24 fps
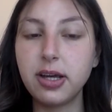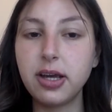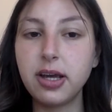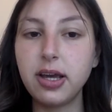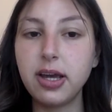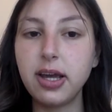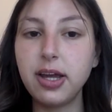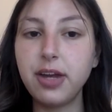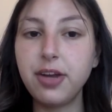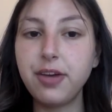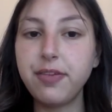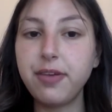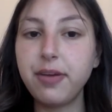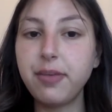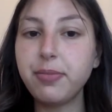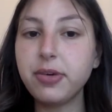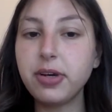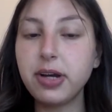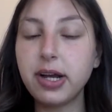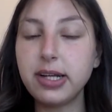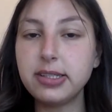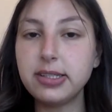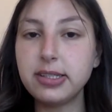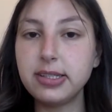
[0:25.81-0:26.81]
In November
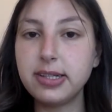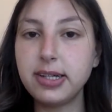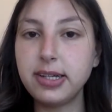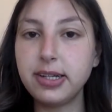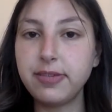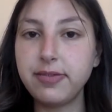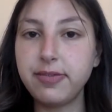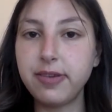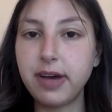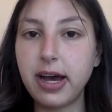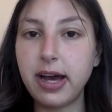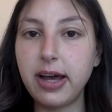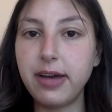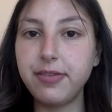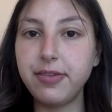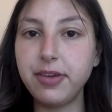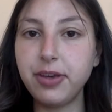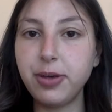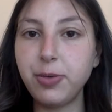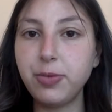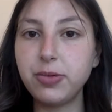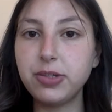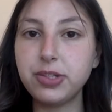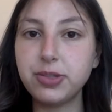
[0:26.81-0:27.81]
1985, he
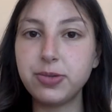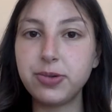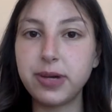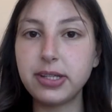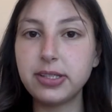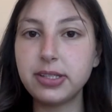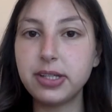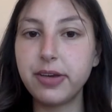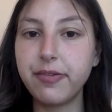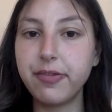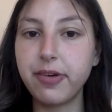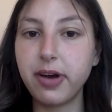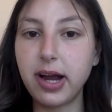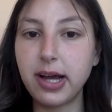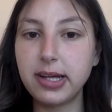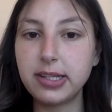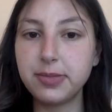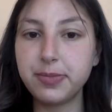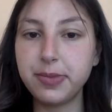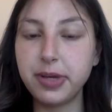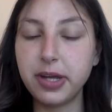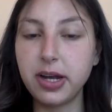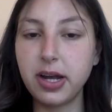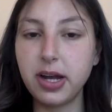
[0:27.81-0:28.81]
was arrested for
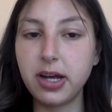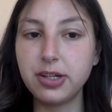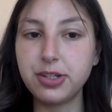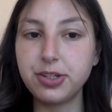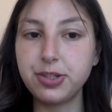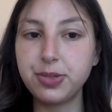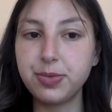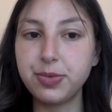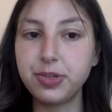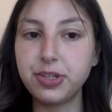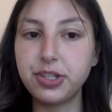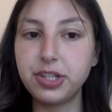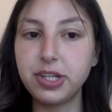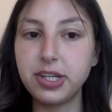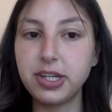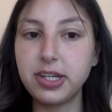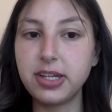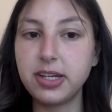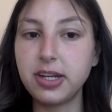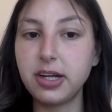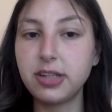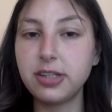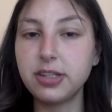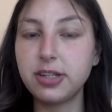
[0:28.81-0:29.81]
espionage, which he
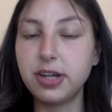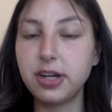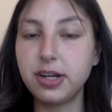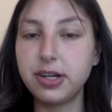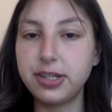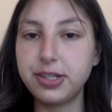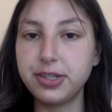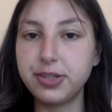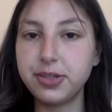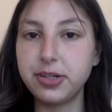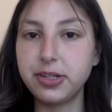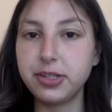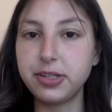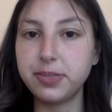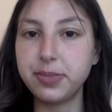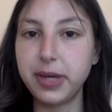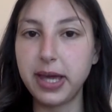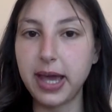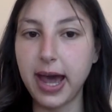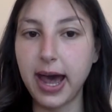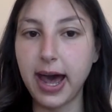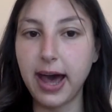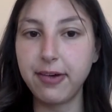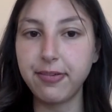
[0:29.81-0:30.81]
conducted on Israel's
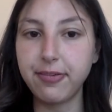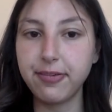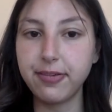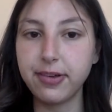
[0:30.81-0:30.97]
behalf.